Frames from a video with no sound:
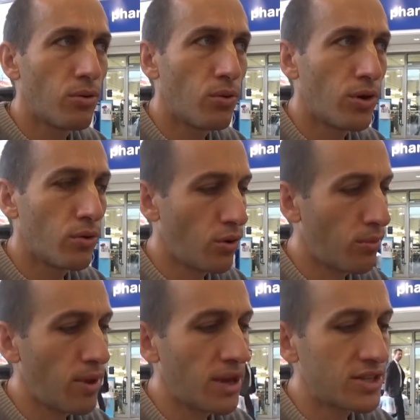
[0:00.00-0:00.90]
we're
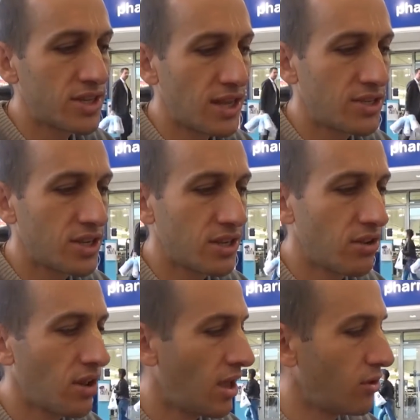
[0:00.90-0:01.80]
meditating
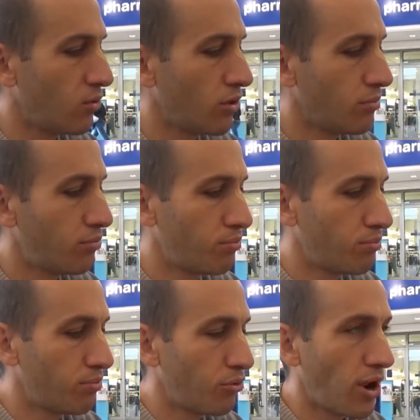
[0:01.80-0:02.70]
and we're
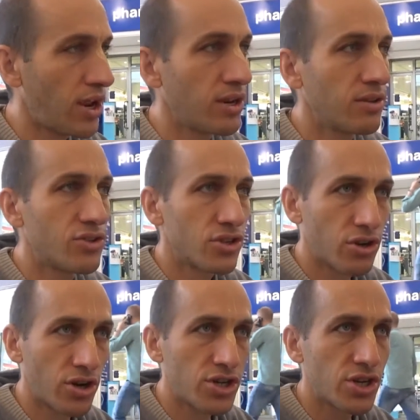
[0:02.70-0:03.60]
praying to
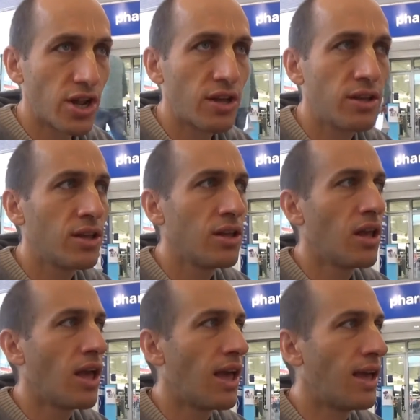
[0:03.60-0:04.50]
Krishna,
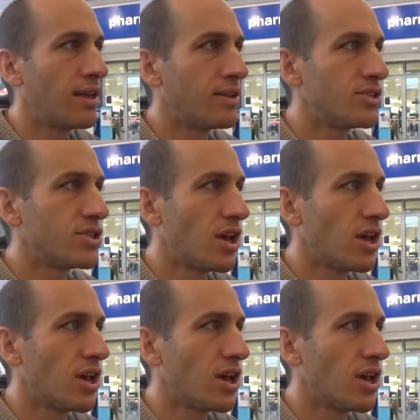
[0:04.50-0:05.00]
and